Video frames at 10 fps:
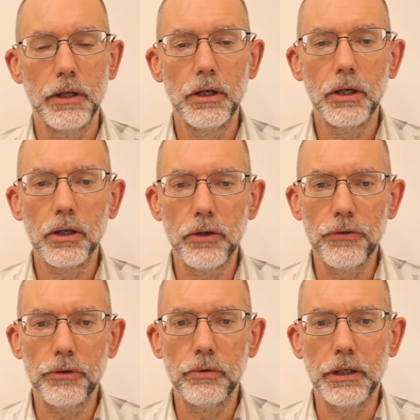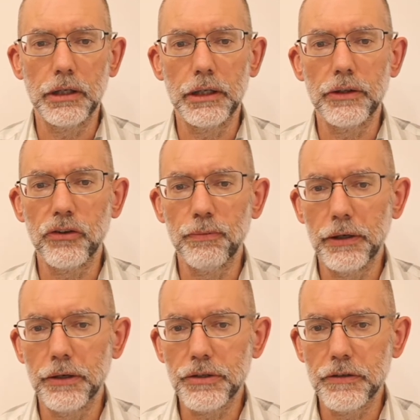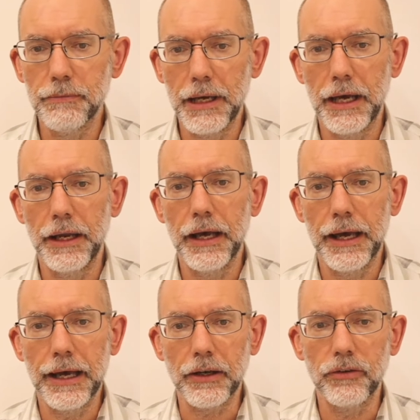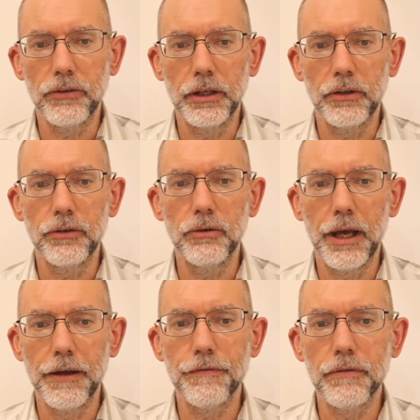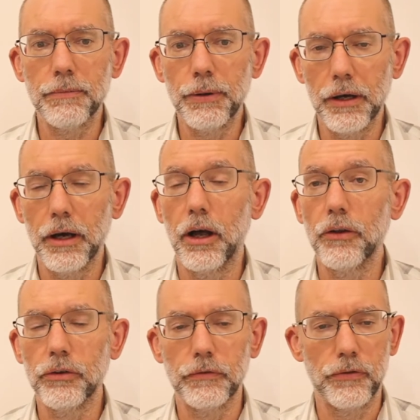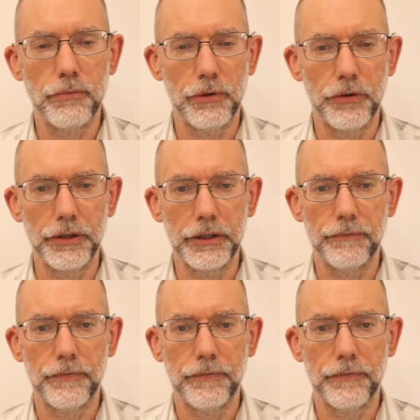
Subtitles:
Consequently, the spirit of man acts into every part of the body,